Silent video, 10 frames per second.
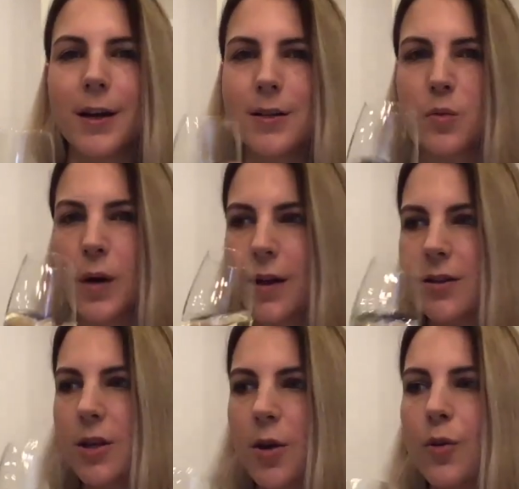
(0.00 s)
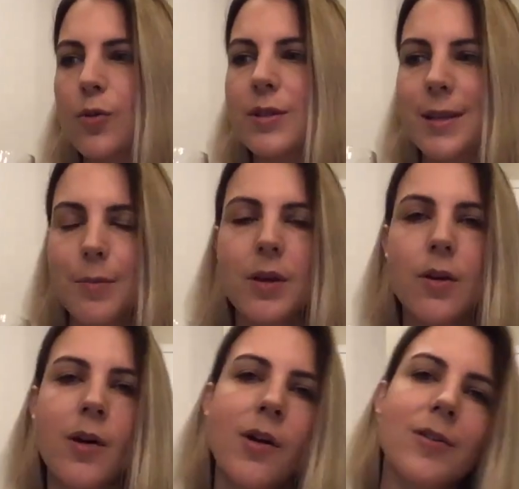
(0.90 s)
as well. So those
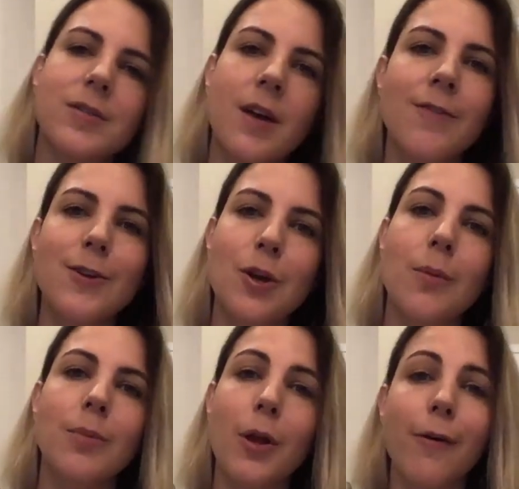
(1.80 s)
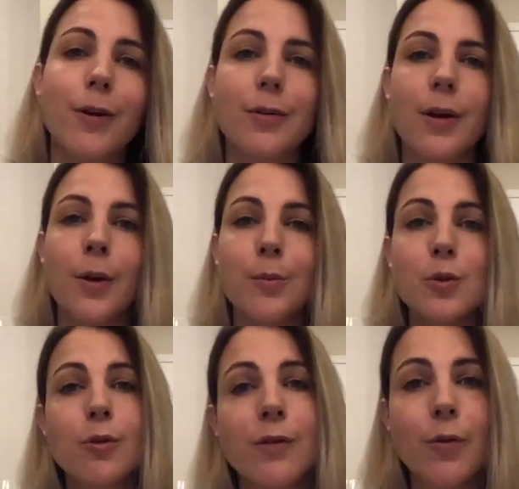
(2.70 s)
typical Sauvignon Blanc um,
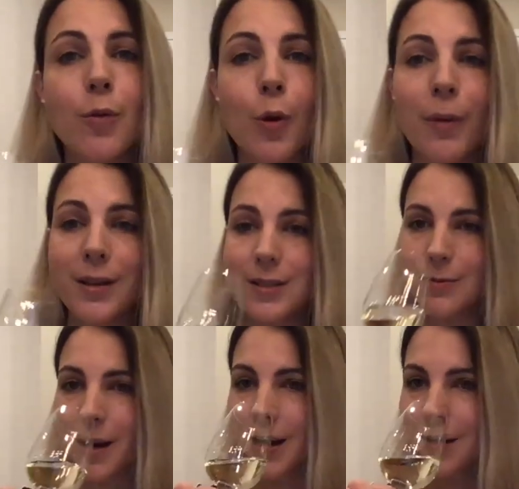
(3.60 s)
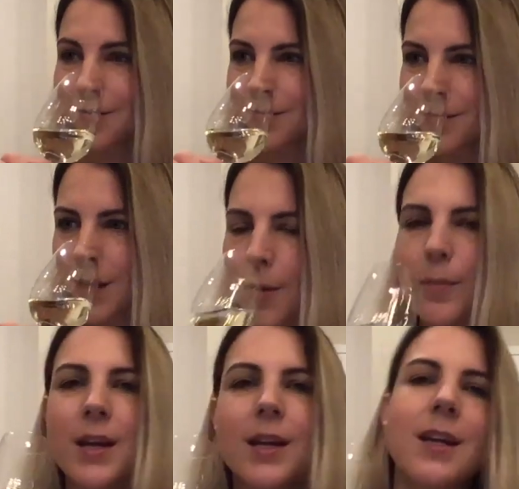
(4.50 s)
sort of aromas, right?
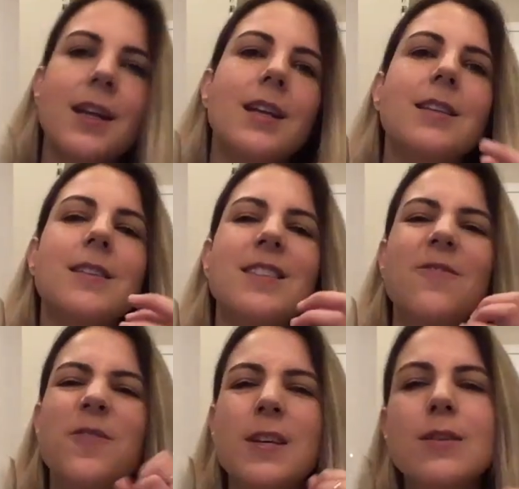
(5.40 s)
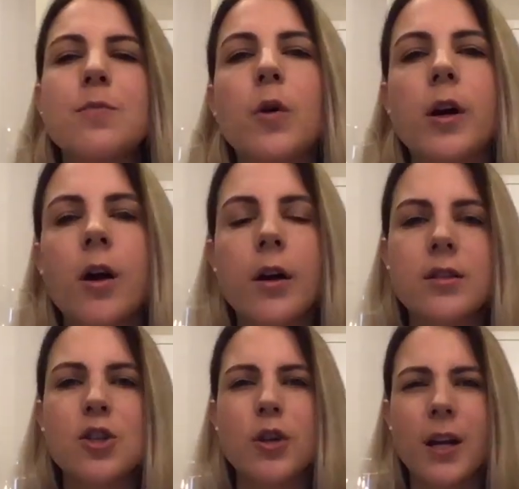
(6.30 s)
But it, it feels more
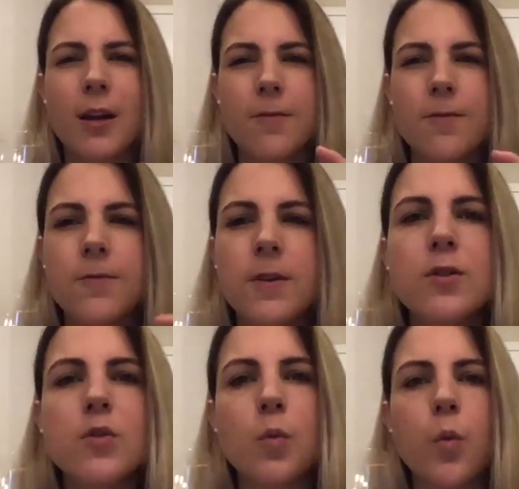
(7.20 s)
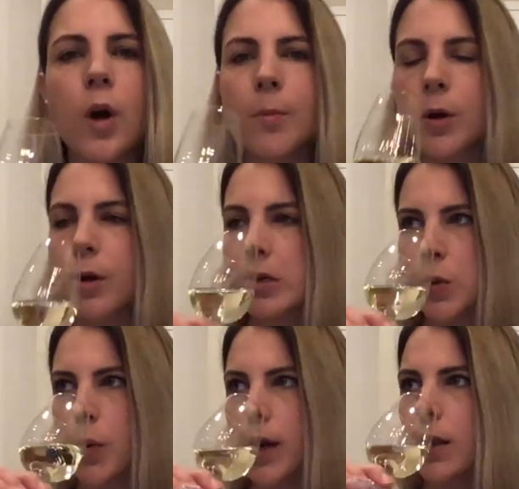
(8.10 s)
concentrated, it feels warmer as
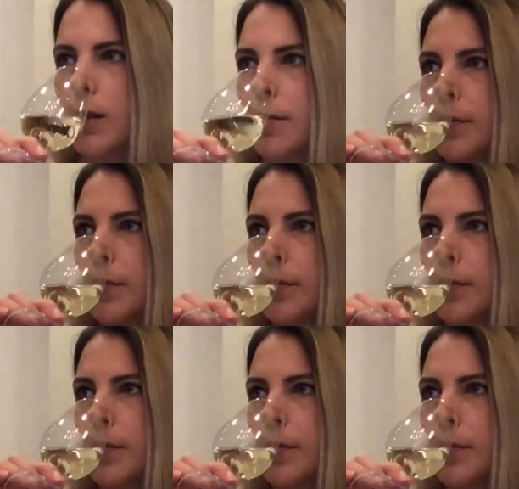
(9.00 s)
well.